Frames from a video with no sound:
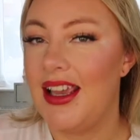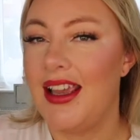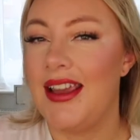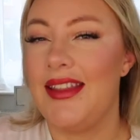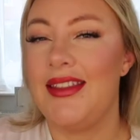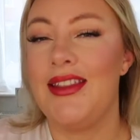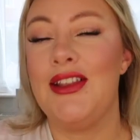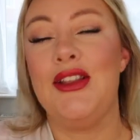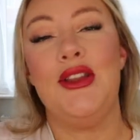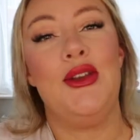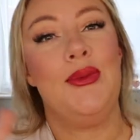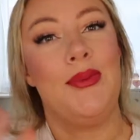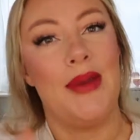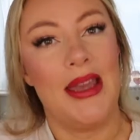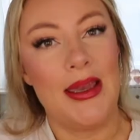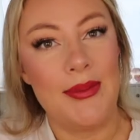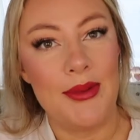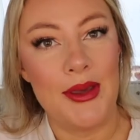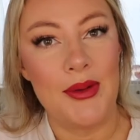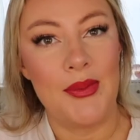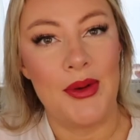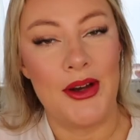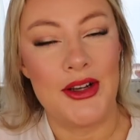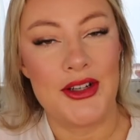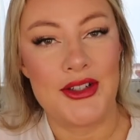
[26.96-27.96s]
then you may
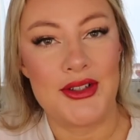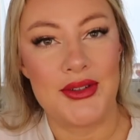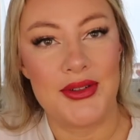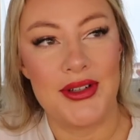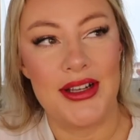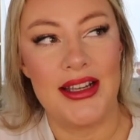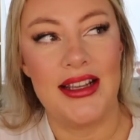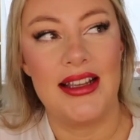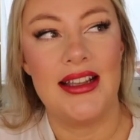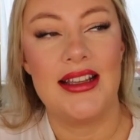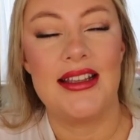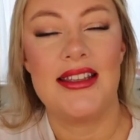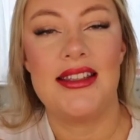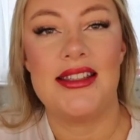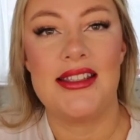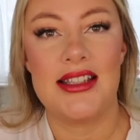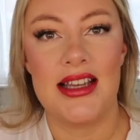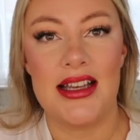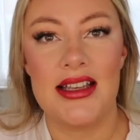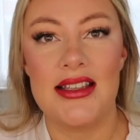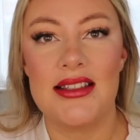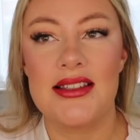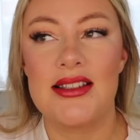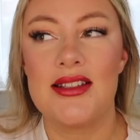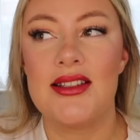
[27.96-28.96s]
be wondering,
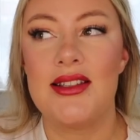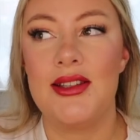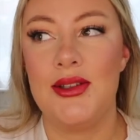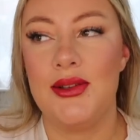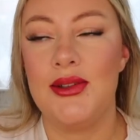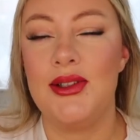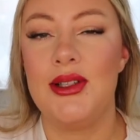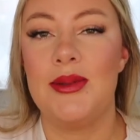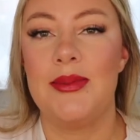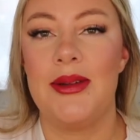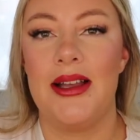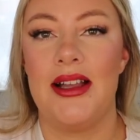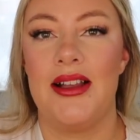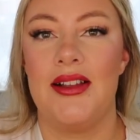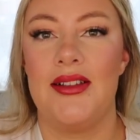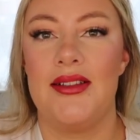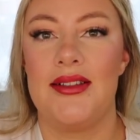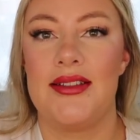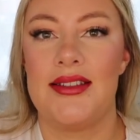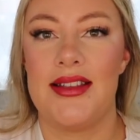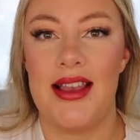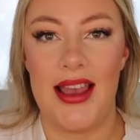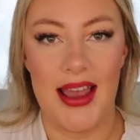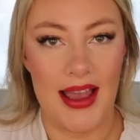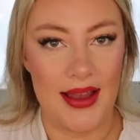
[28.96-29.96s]
does
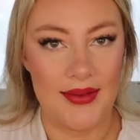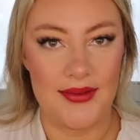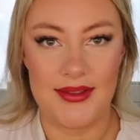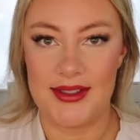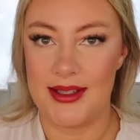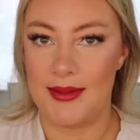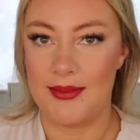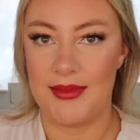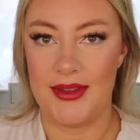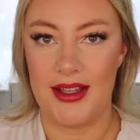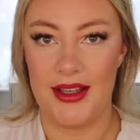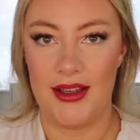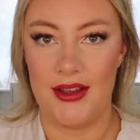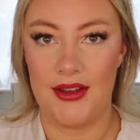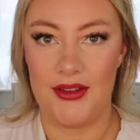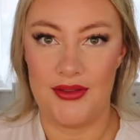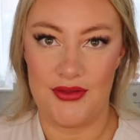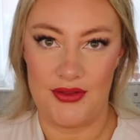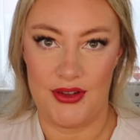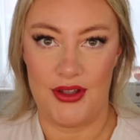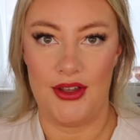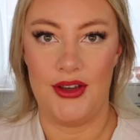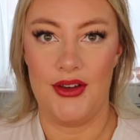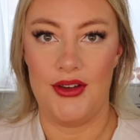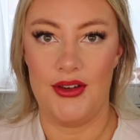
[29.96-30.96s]
Lullabellz have something
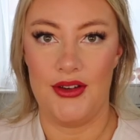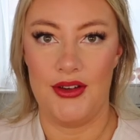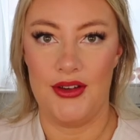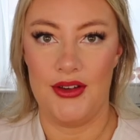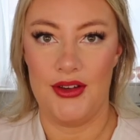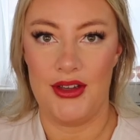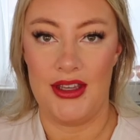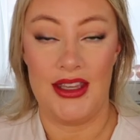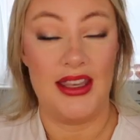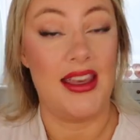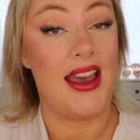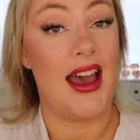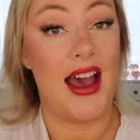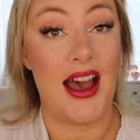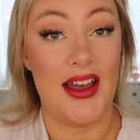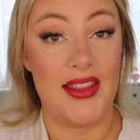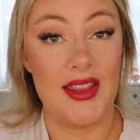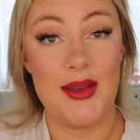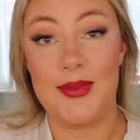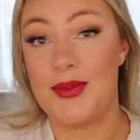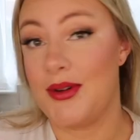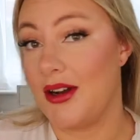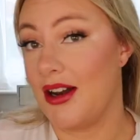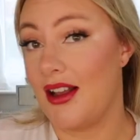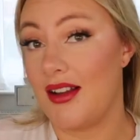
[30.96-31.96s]
for you? Are
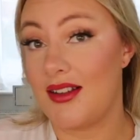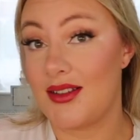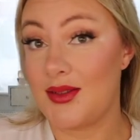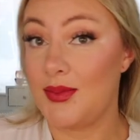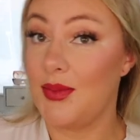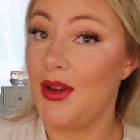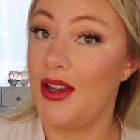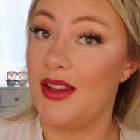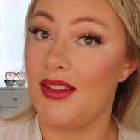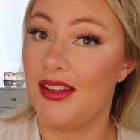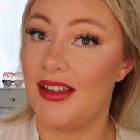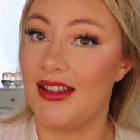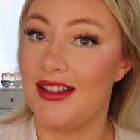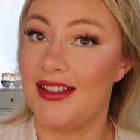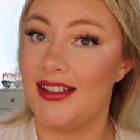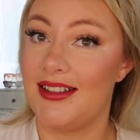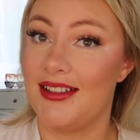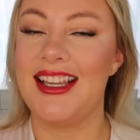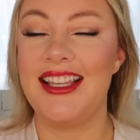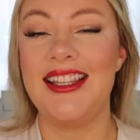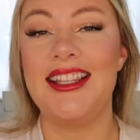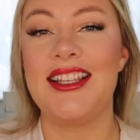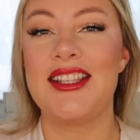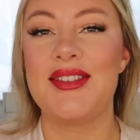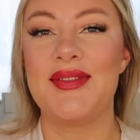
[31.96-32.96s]
their products worth it?
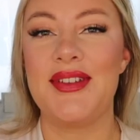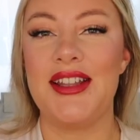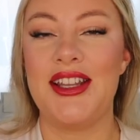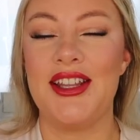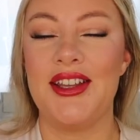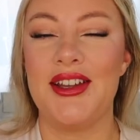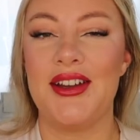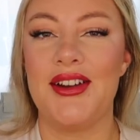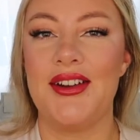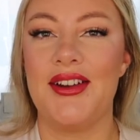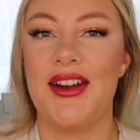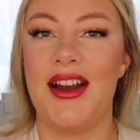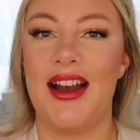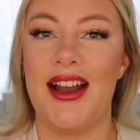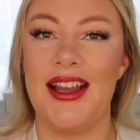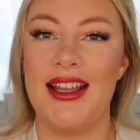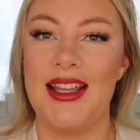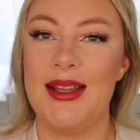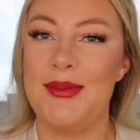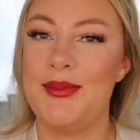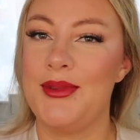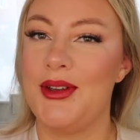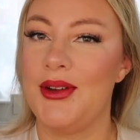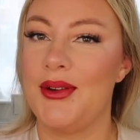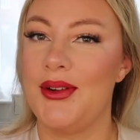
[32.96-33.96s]
In this video, I
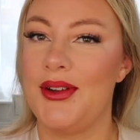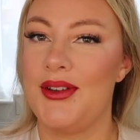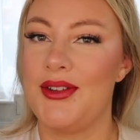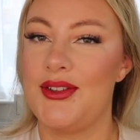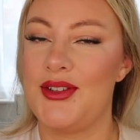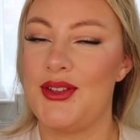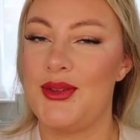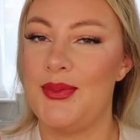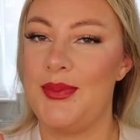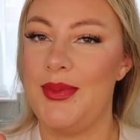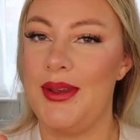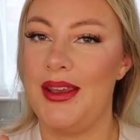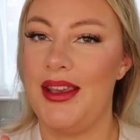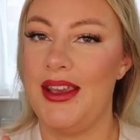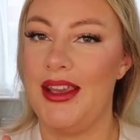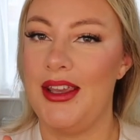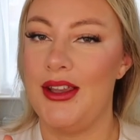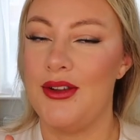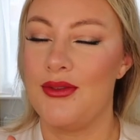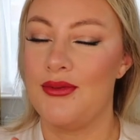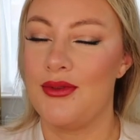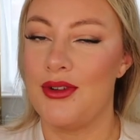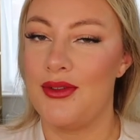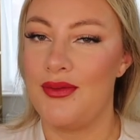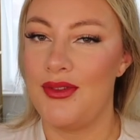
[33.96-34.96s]
am going to
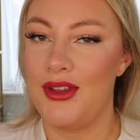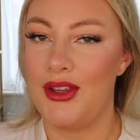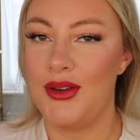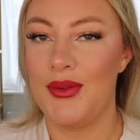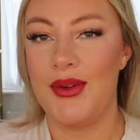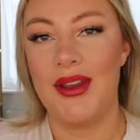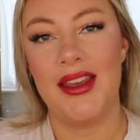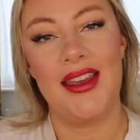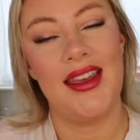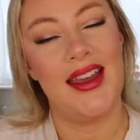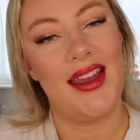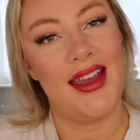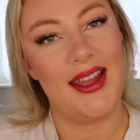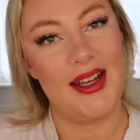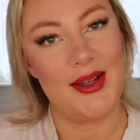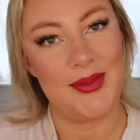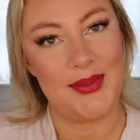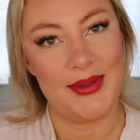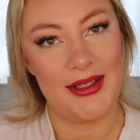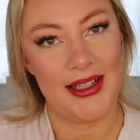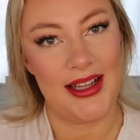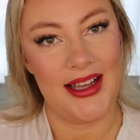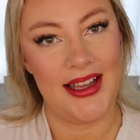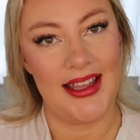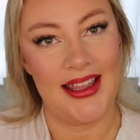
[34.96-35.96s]
be reviewing and
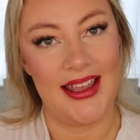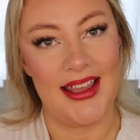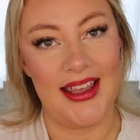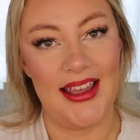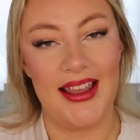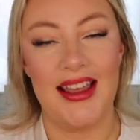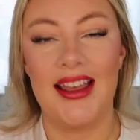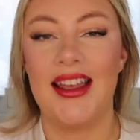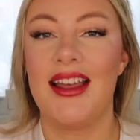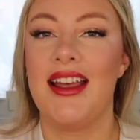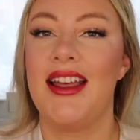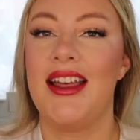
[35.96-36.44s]
applying